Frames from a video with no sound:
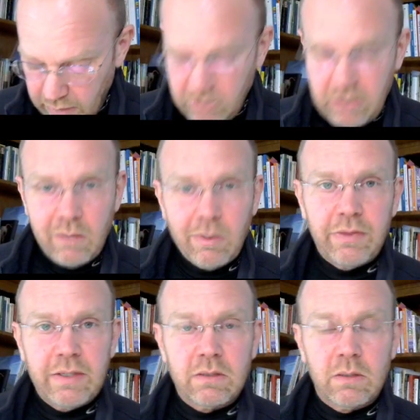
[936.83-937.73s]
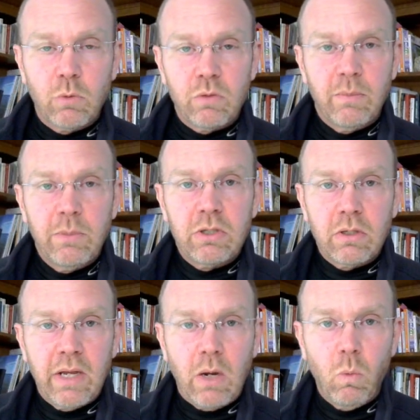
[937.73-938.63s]
we talk about things that are more familiar,
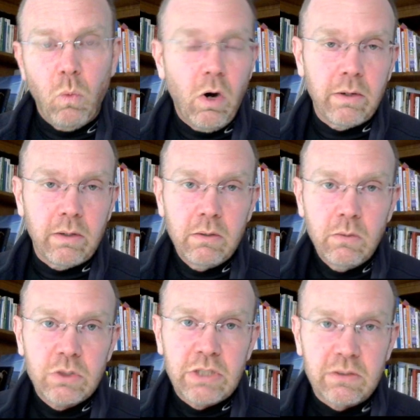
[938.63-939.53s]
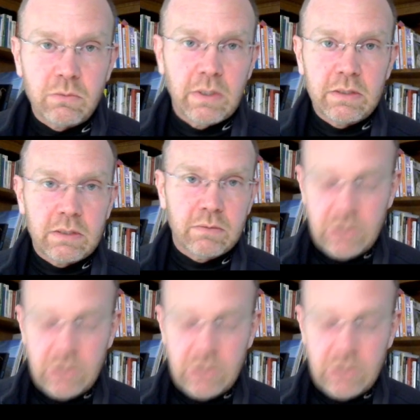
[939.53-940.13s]
like water, which has relatively